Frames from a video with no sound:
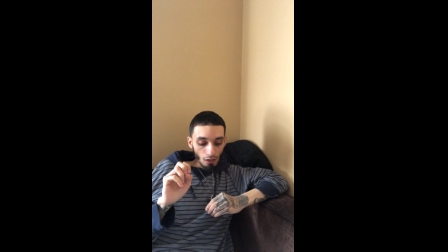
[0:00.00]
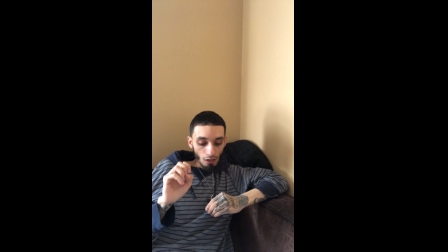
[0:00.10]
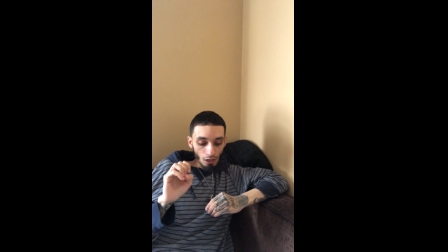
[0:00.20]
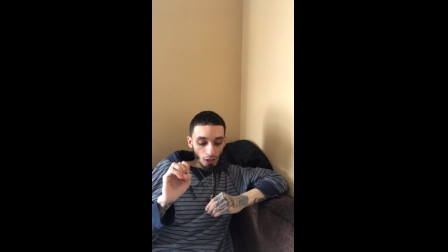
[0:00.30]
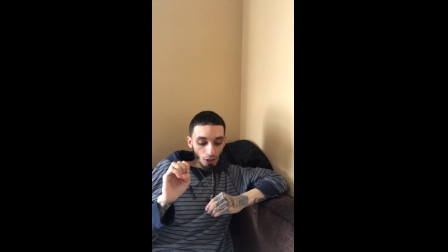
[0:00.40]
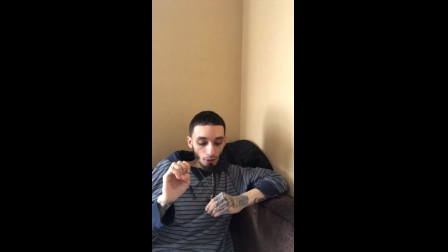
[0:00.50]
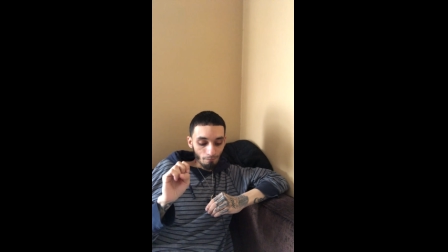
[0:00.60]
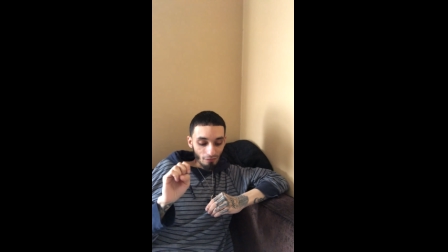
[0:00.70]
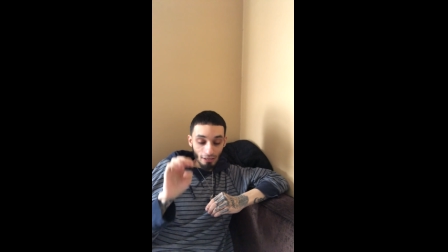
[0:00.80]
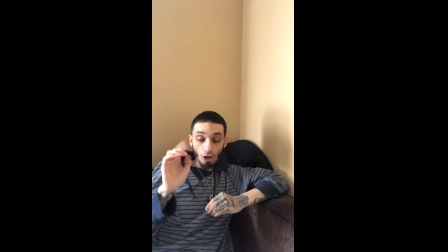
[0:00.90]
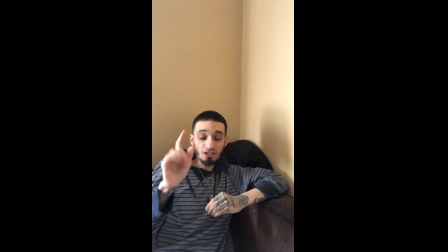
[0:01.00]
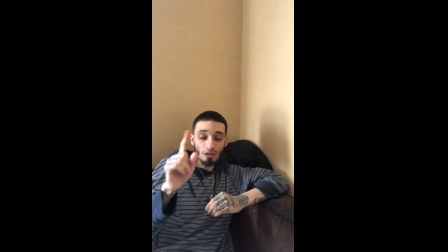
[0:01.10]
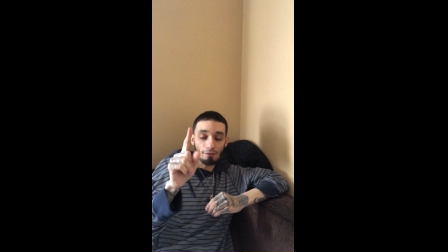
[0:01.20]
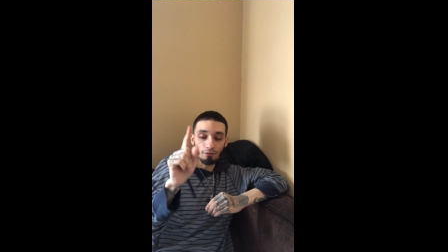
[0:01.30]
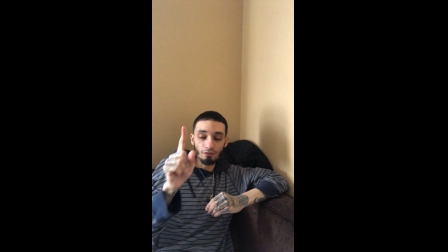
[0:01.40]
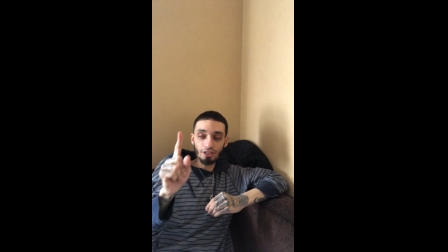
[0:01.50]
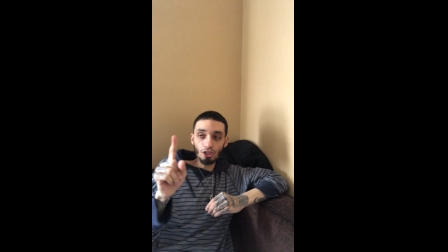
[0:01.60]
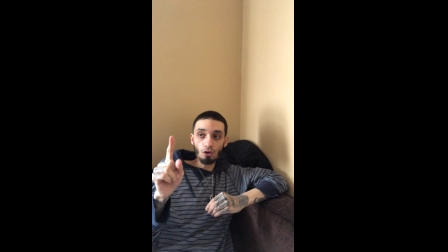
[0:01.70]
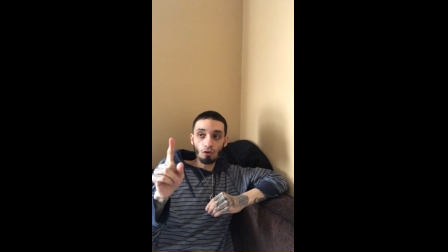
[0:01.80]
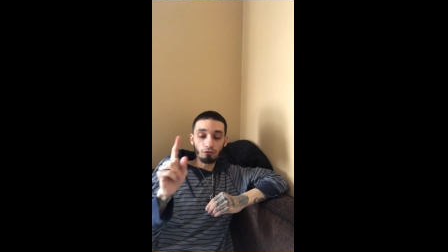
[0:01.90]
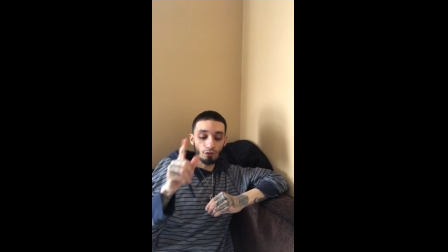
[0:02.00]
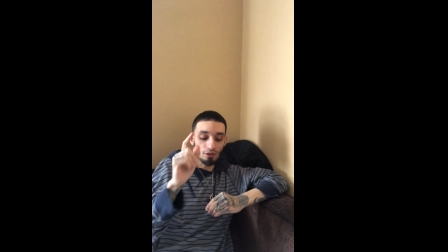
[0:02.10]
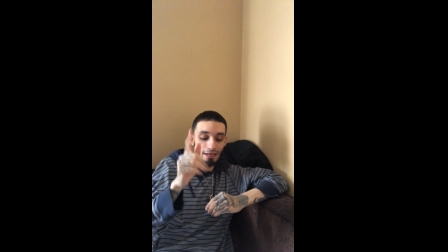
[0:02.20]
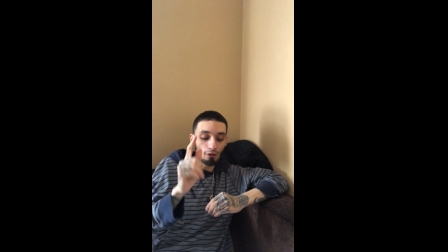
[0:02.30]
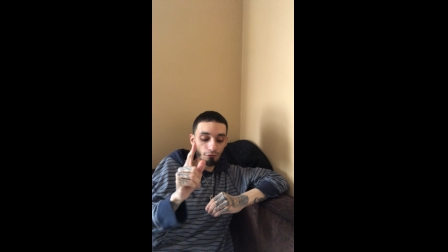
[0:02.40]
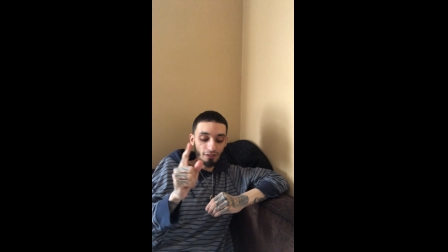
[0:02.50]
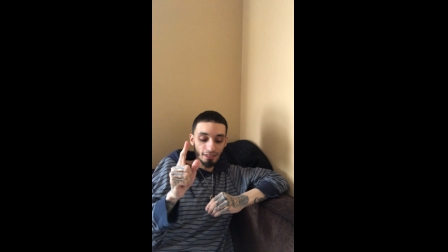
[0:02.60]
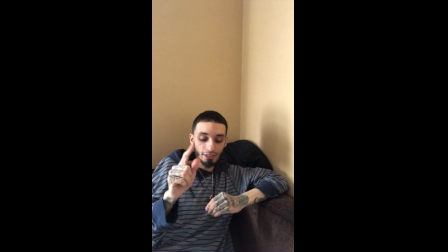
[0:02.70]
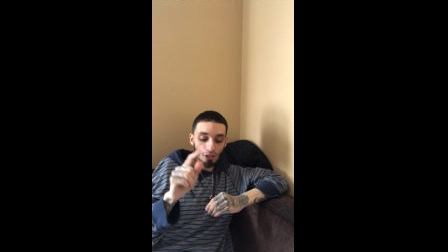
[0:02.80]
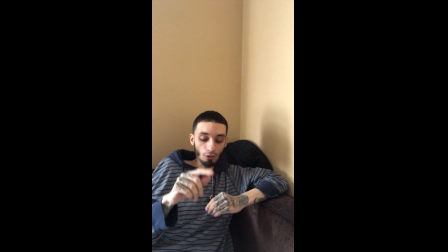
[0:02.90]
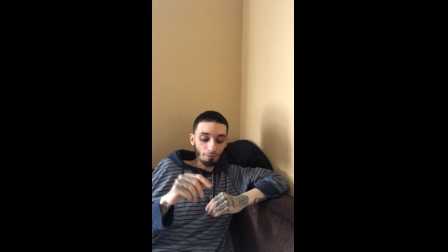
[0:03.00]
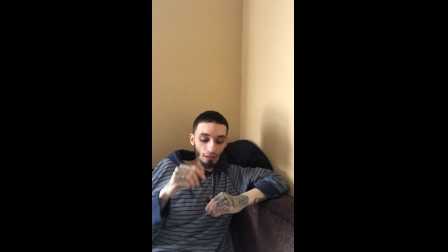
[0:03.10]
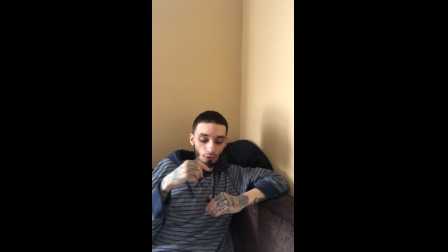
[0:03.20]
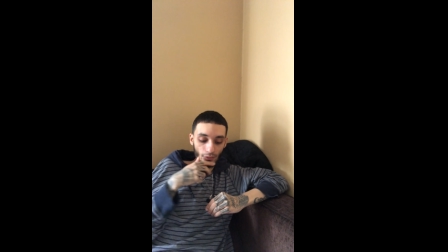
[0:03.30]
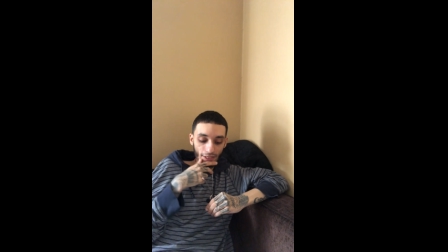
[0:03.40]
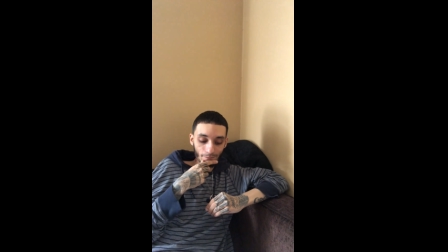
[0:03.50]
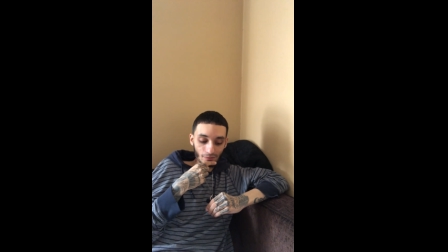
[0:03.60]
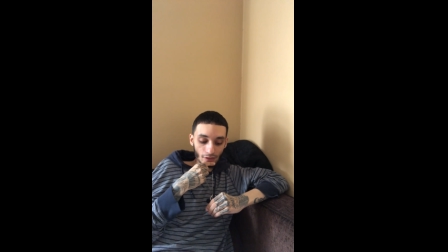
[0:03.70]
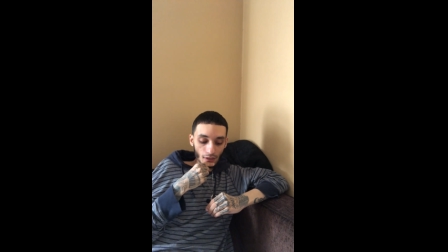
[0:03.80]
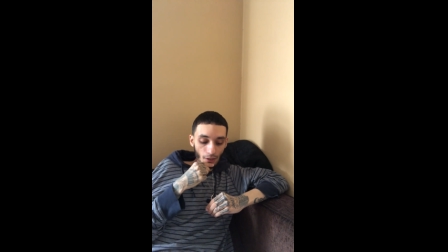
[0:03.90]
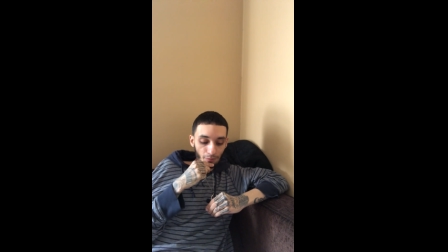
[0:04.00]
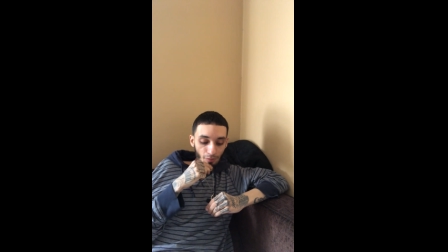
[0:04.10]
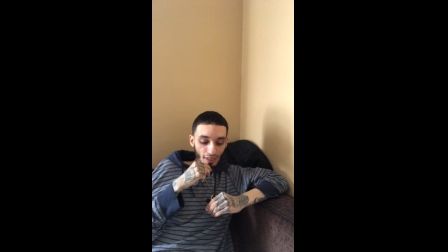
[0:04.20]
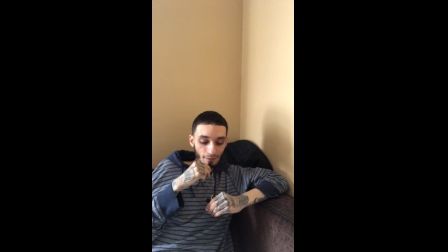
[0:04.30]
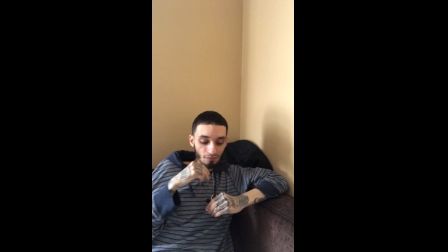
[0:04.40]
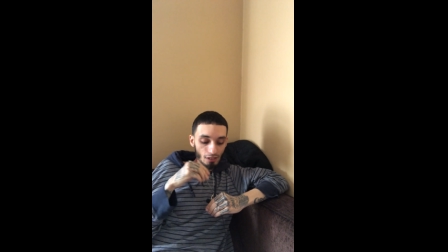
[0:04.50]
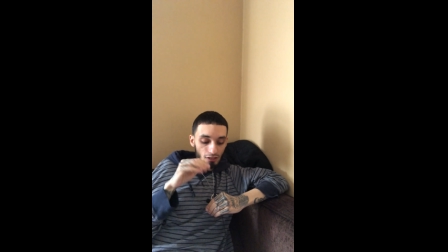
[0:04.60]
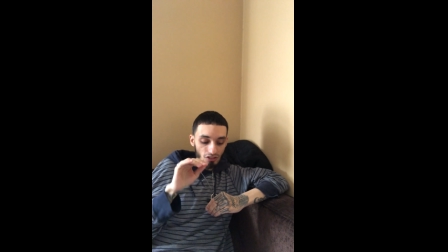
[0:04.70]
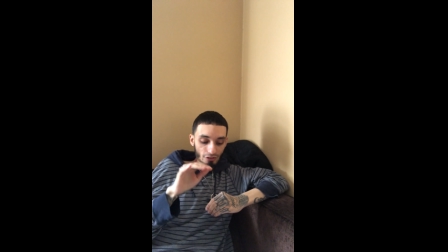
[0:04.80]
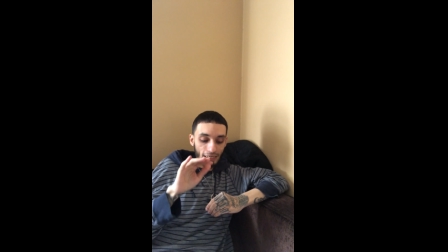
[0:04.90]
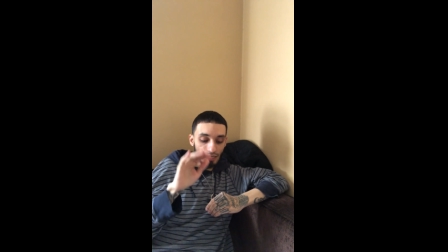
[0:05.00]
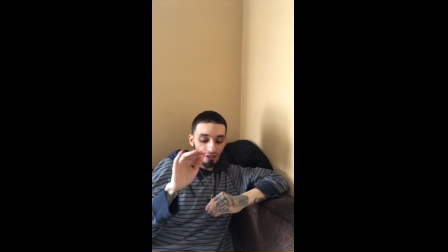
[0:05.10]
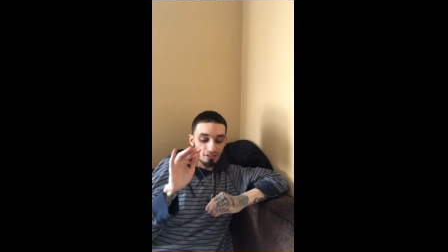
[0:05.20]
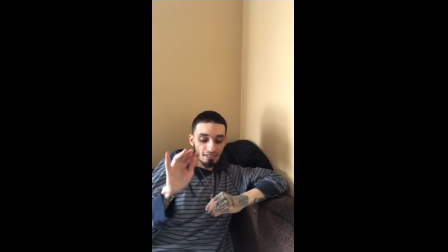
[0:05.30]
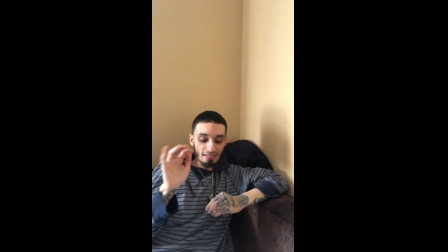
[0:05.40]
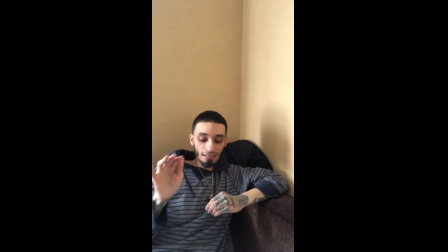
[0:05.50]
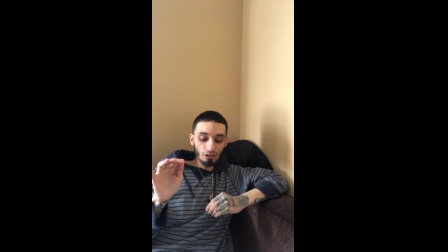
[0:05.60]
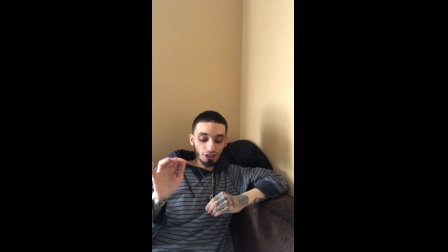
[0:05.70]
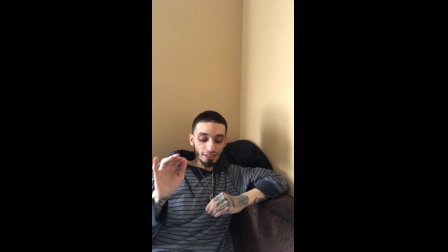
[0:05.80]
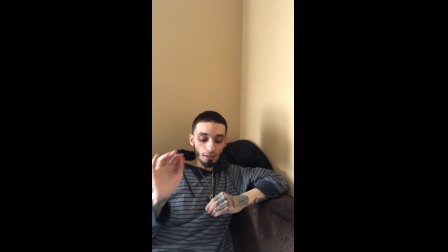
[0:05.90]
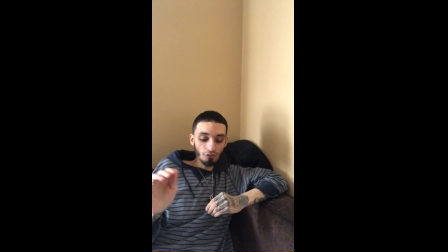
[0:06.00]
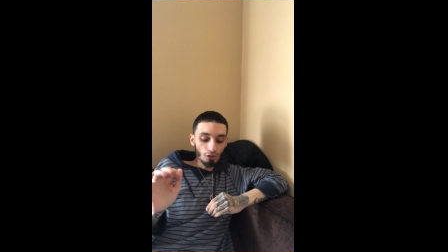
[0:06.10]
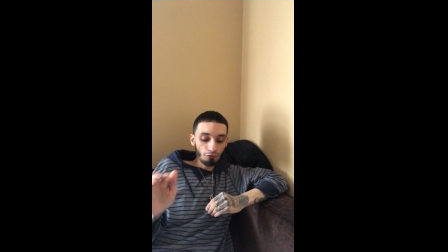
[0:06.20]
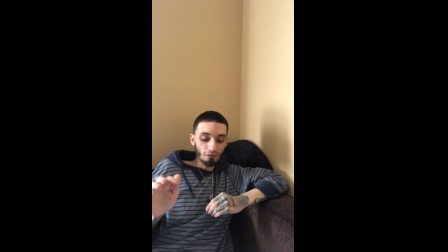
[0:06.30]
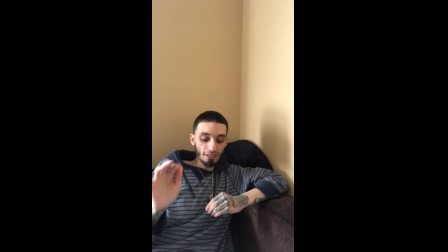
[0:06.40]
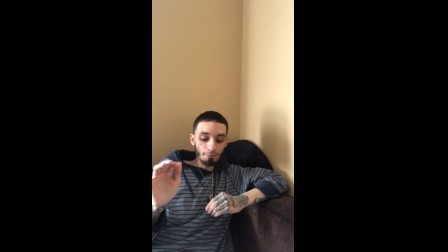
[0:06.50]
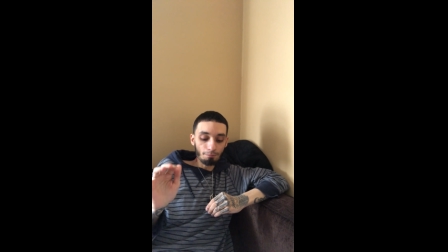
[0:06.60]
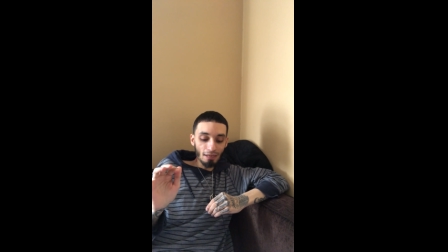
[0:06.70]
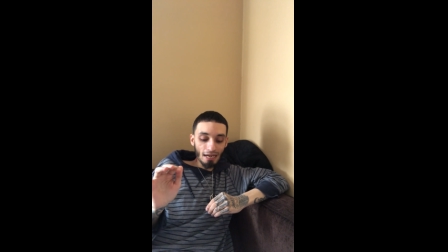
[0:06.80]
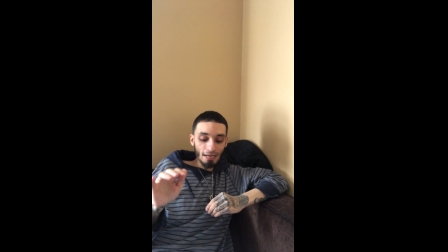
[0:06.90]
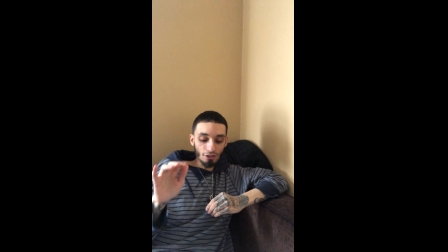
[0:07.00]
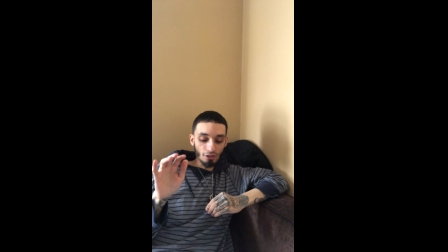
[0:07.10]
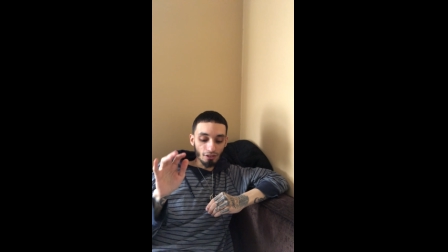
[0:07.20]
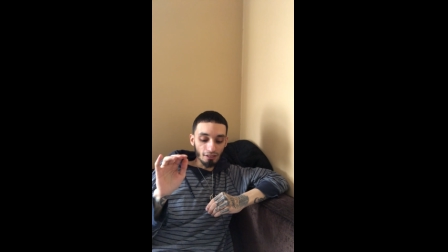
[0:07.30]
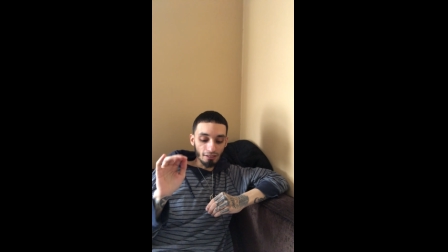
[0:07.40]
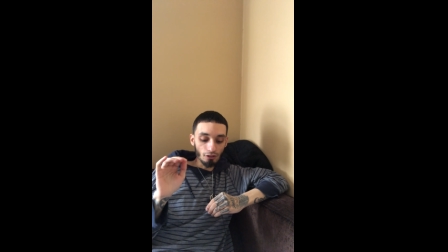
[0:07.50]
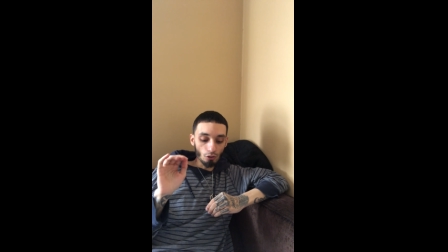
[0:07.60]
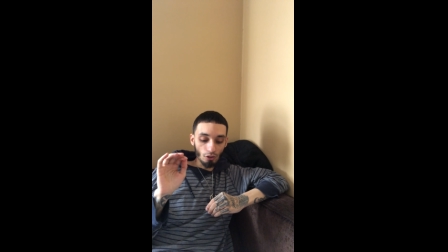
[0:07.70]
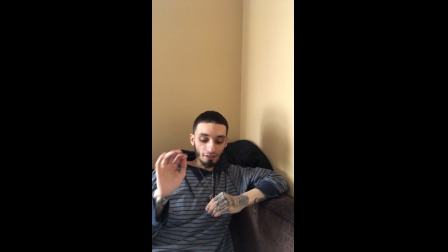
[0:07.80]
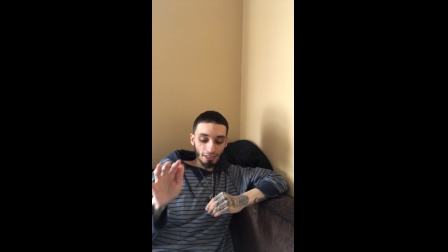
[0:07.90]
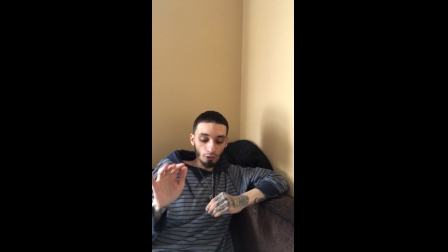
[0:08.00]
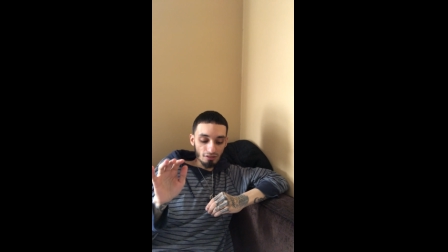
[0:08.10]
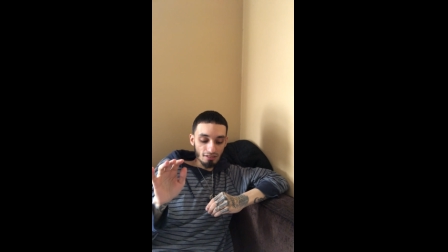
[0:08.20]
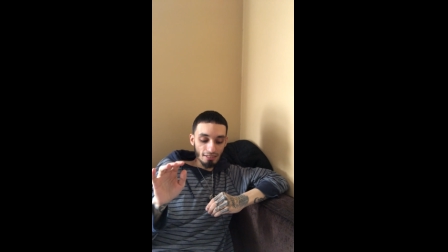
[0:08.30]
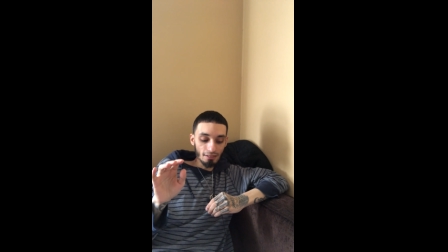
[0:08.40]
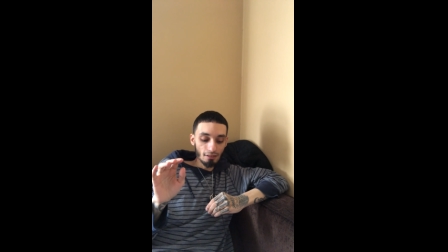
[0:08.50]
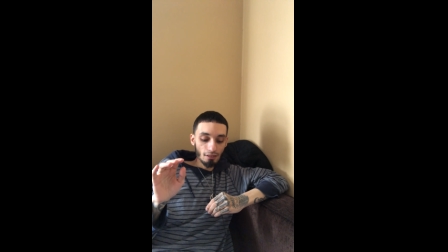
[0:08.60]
And I also have a video for the healthy ego, by the way. But so yeah, there's this energy of you feeling bad or guilty,